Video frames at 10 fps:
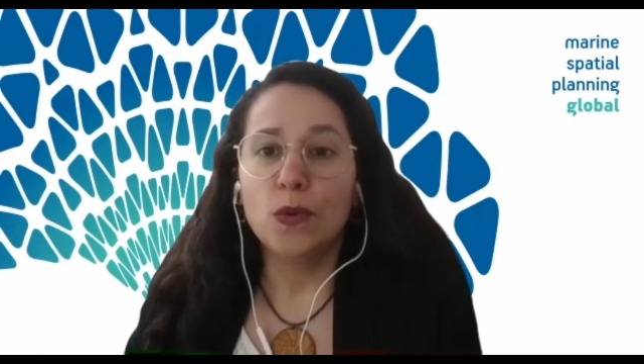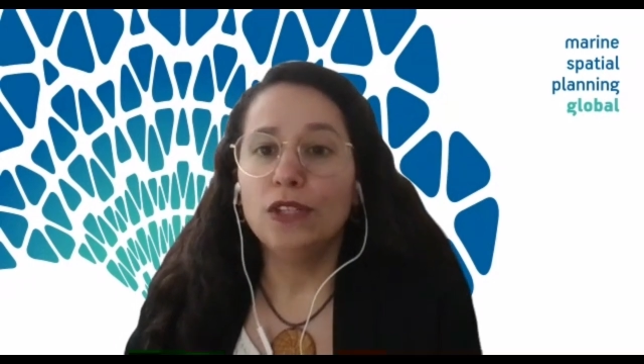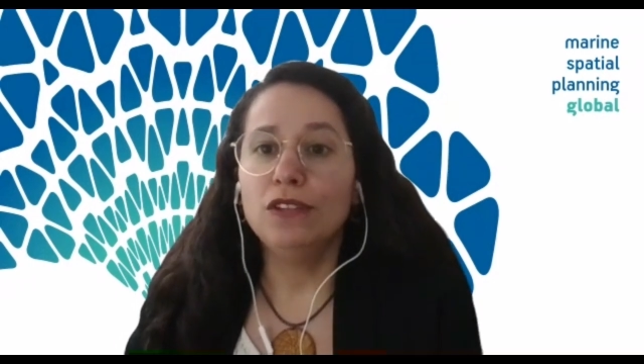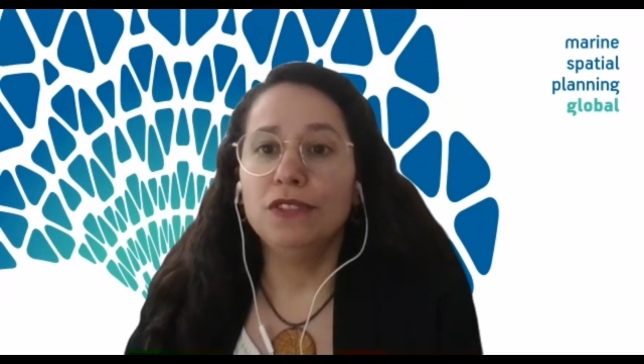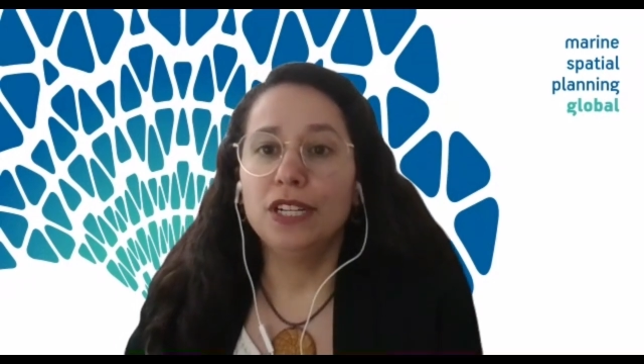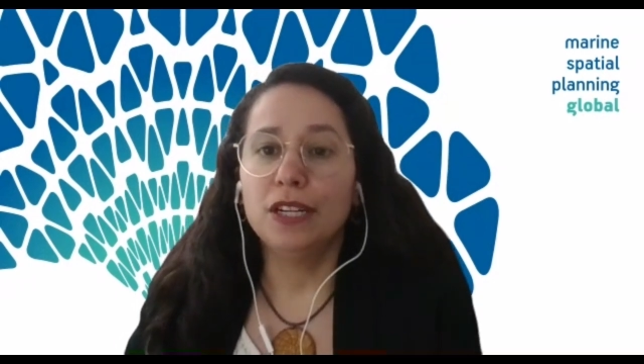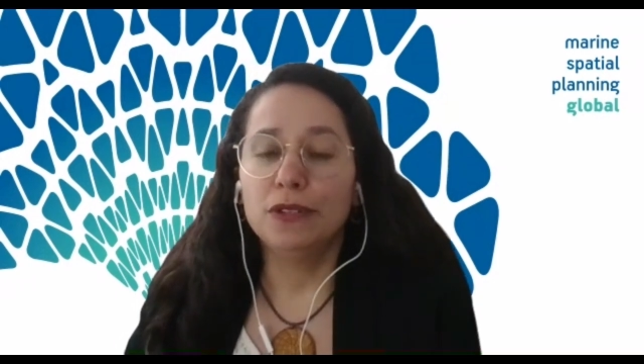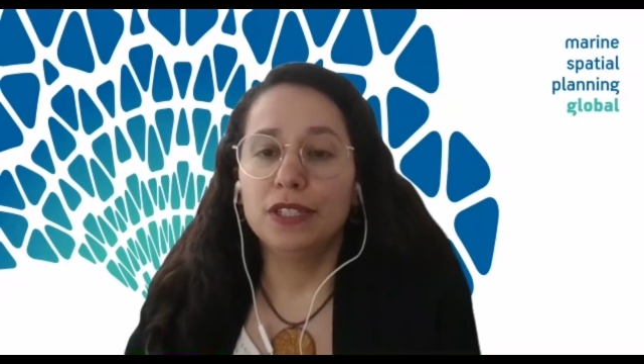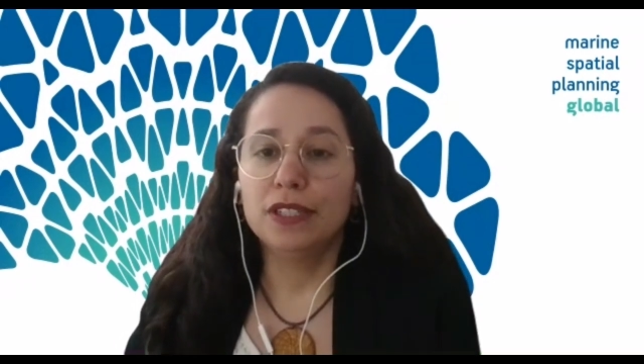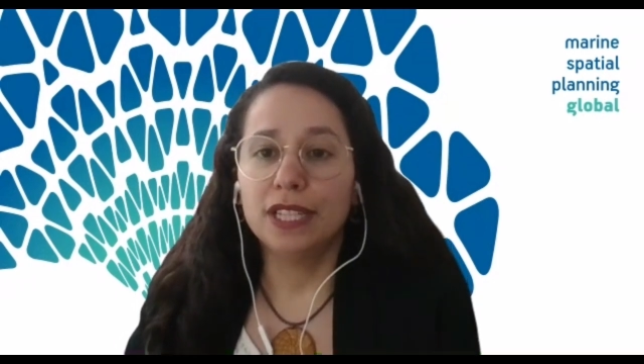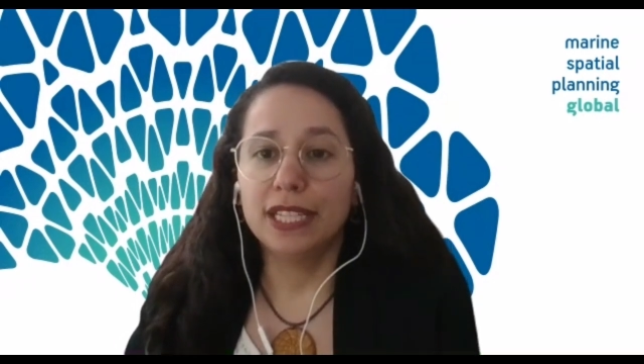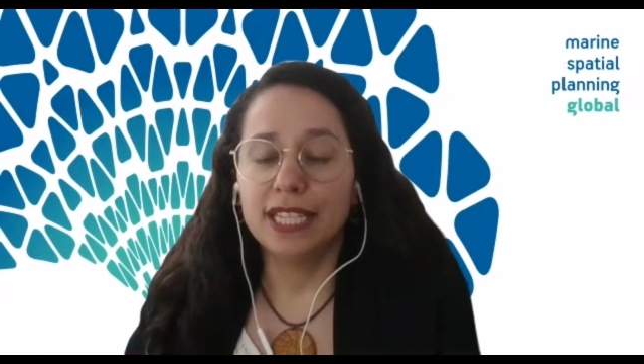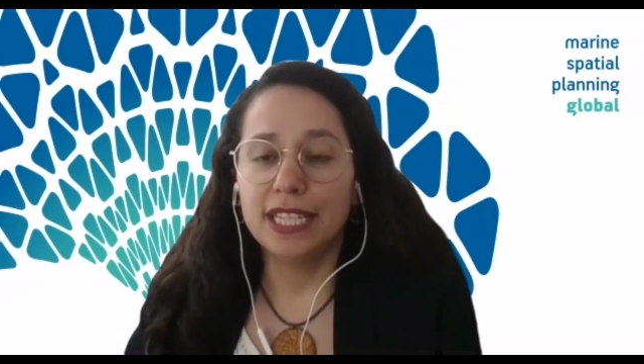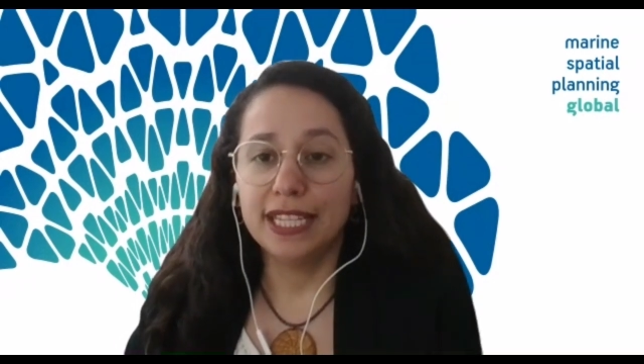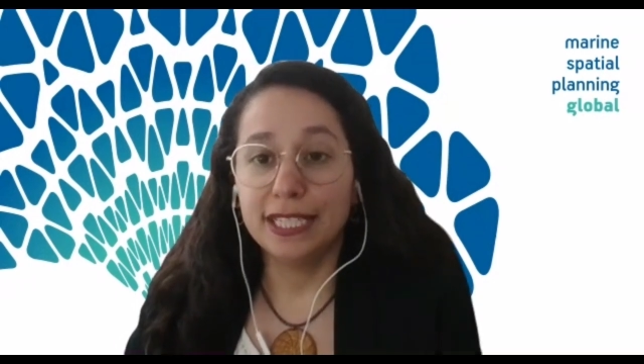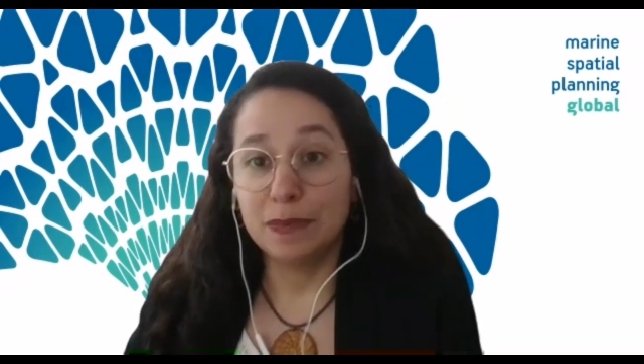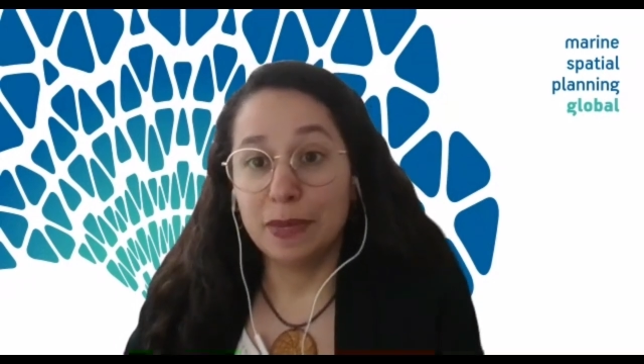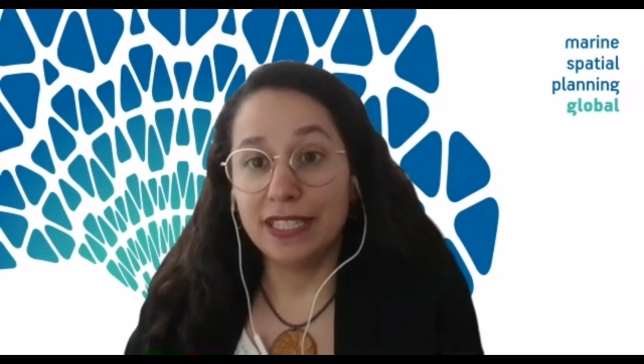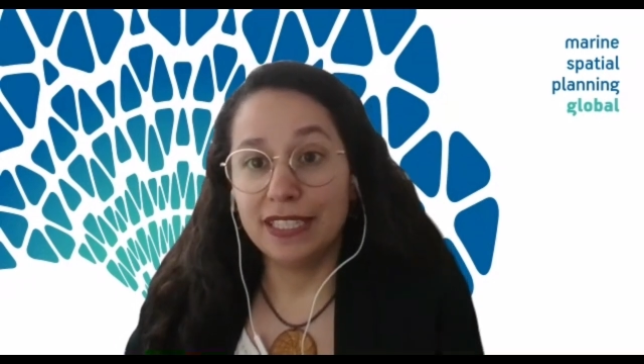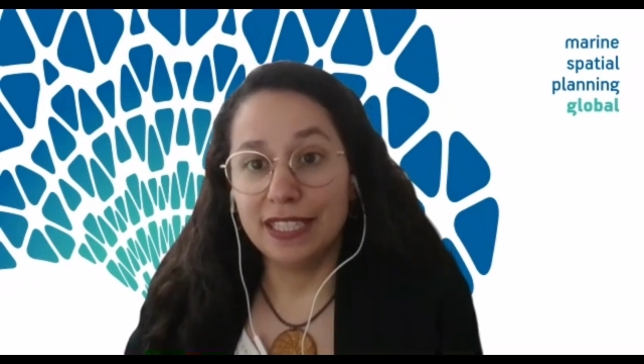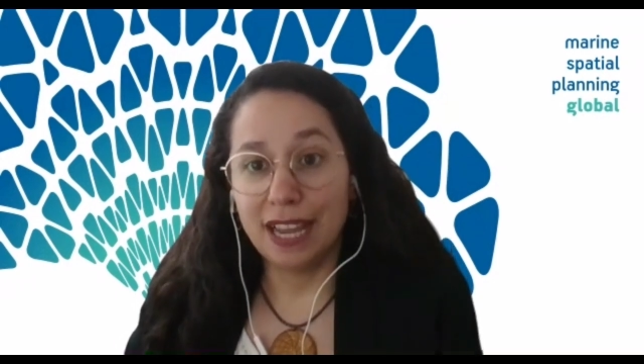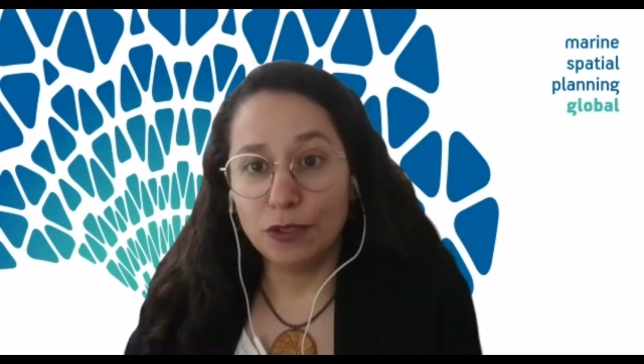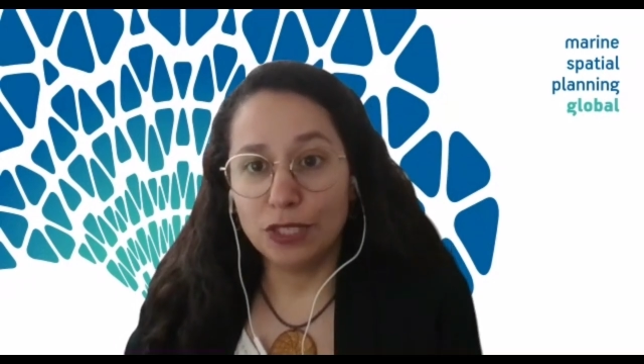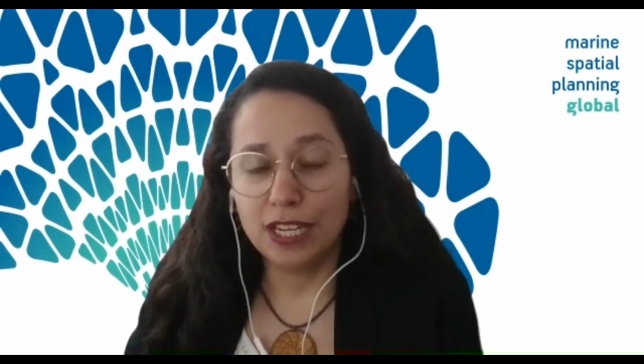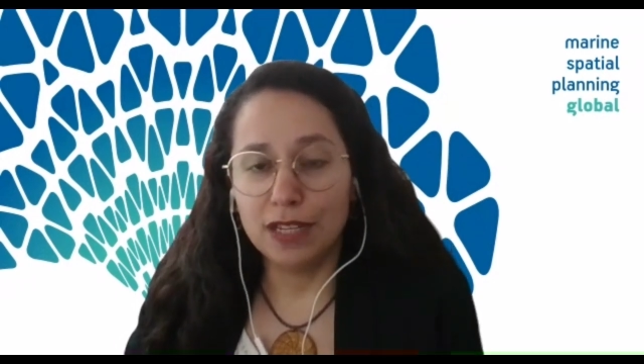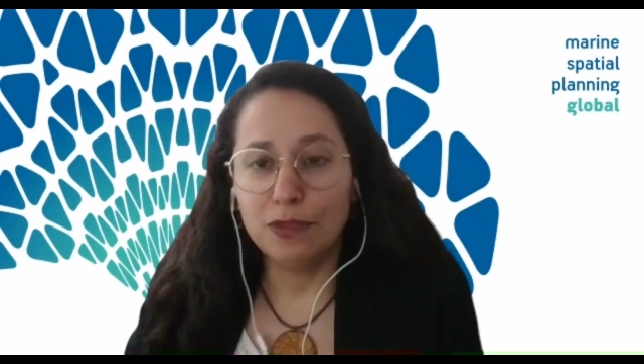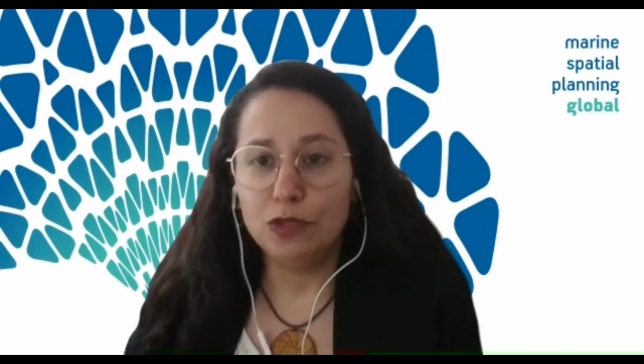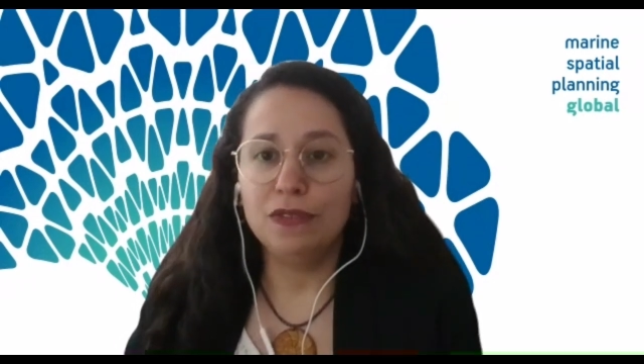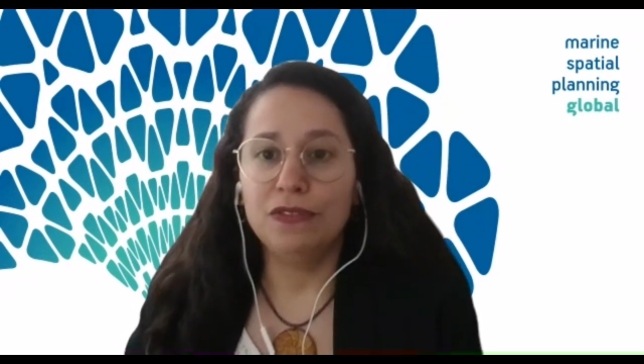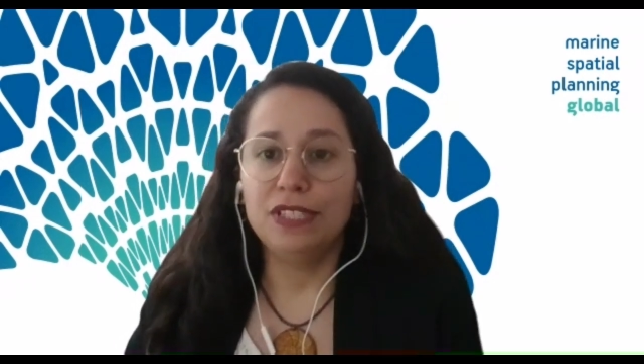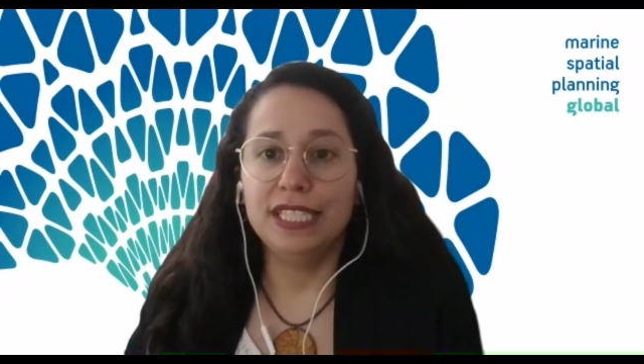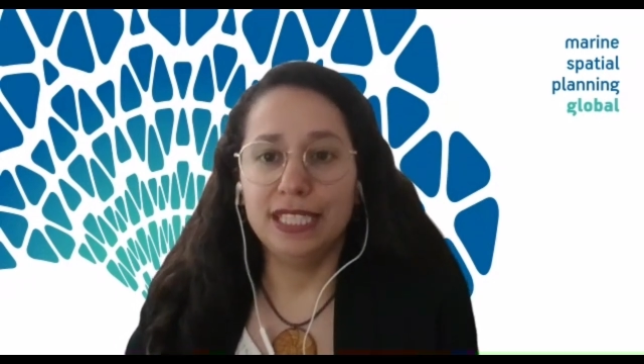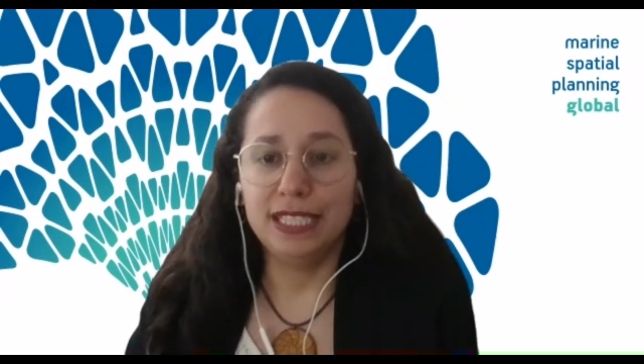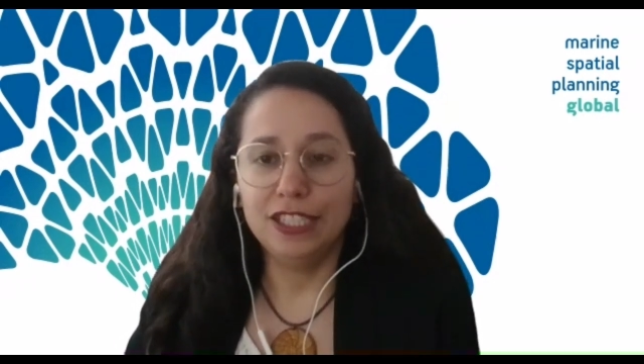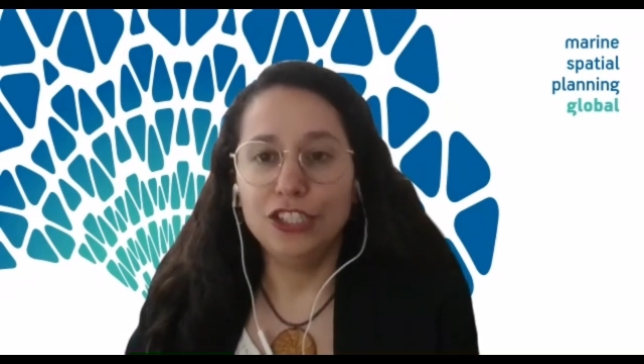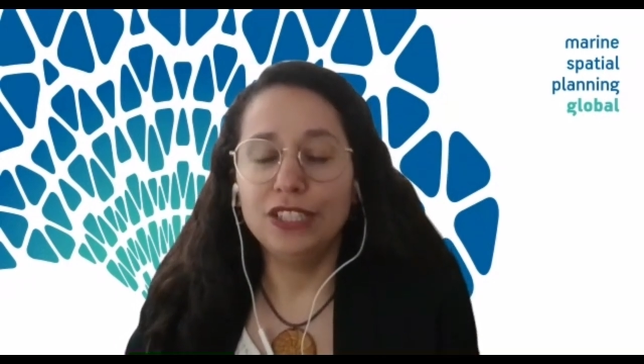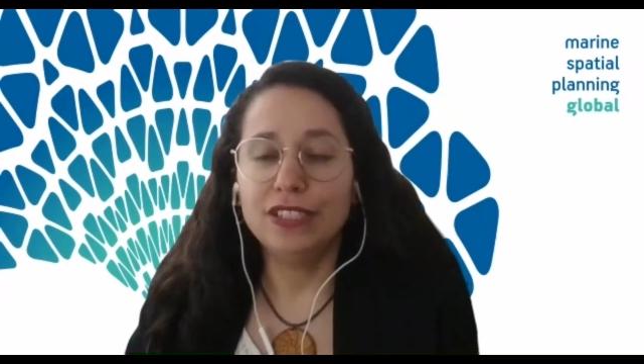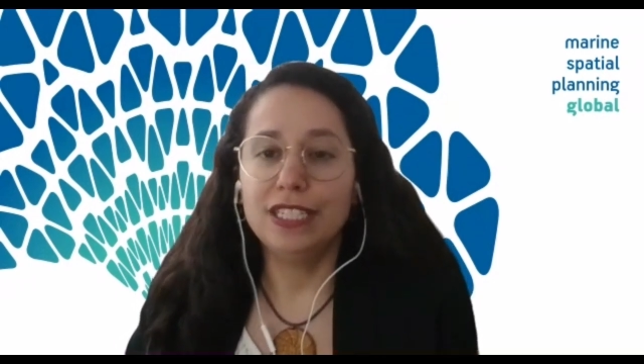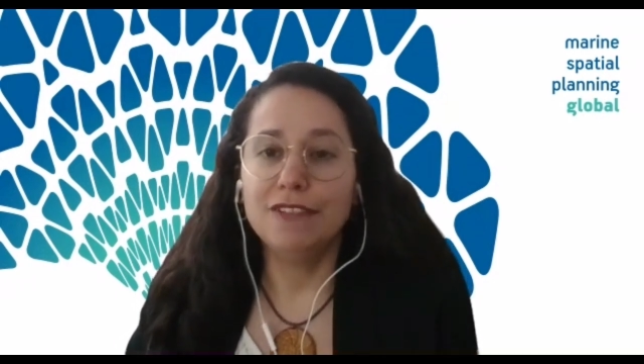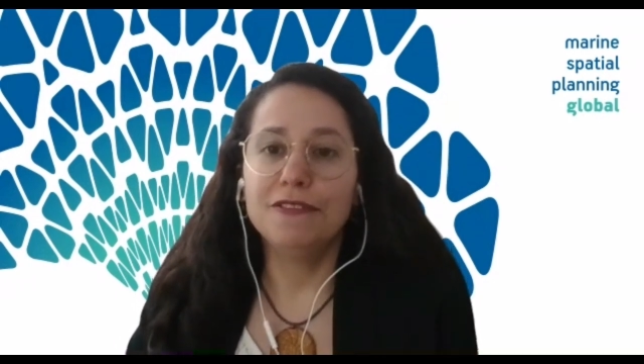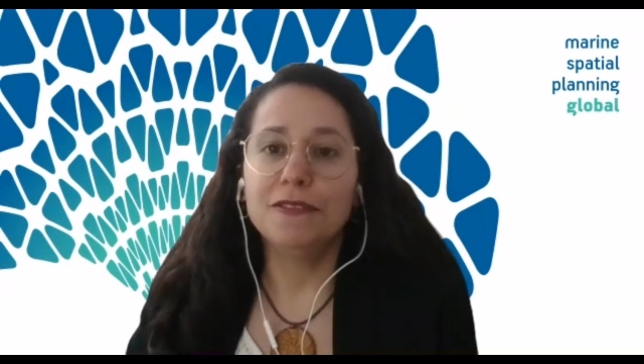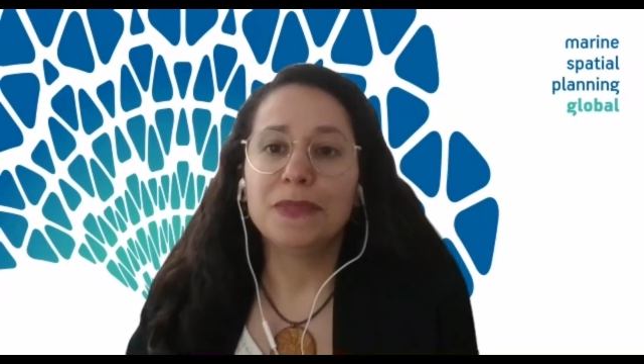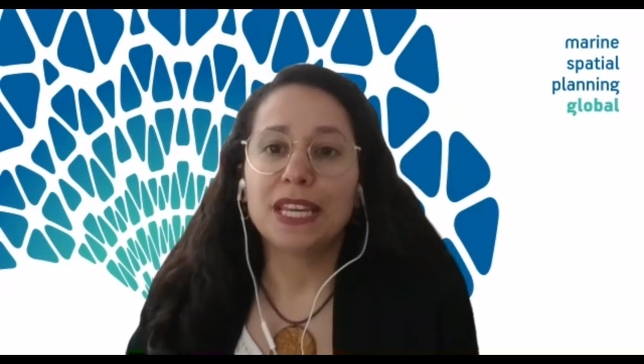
One of our expected outcomes with this initiative